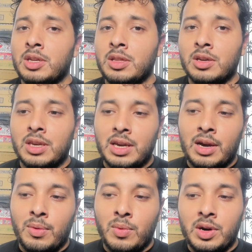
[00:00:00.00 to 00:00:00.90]
looking
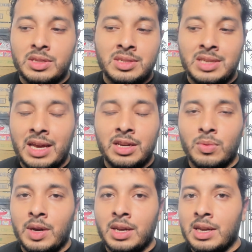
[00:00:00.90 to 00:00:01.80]
at where it's standing
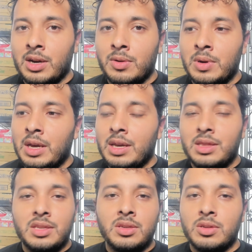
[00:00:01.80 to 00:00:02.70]
right now.
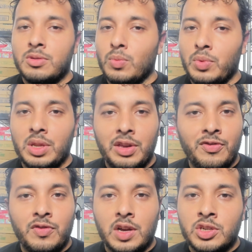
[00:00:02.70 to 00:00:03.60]
This could really
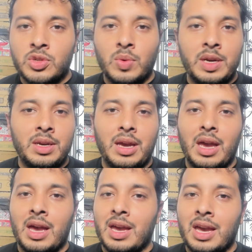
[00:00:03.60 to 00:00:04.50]
fluctuate
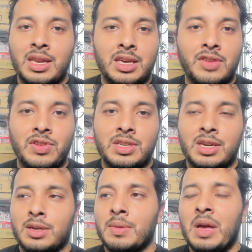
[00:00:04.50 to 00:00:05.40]
at any given
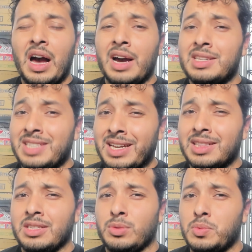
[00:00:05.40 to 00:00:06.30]
day. I take
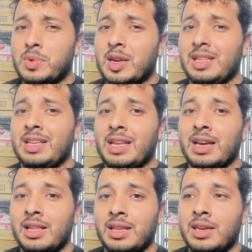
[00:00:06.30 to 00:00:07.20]
this really
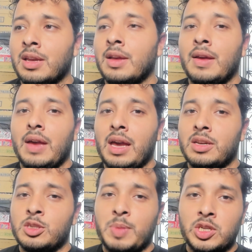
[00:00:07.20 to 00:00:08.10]
lightly, and
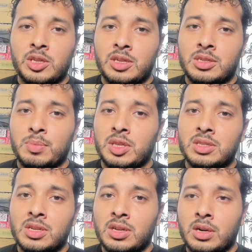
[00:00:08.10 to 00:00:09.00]
especially something
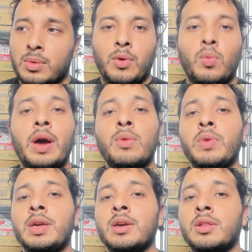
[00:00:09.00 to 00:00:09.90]
to note, when we
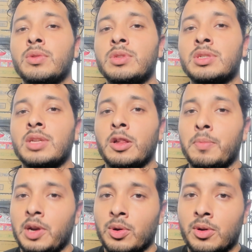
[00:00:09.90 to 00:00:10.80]
include Stellar
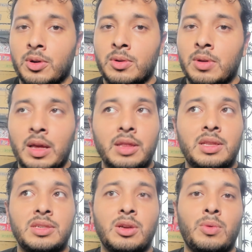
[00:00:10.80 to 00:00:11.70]
Miracle,
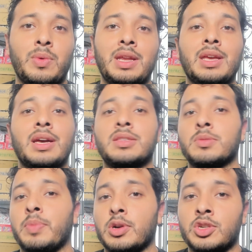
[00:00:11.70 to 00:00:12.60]
this already gets
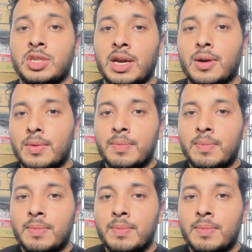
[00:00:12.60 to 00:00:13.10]
pushed out.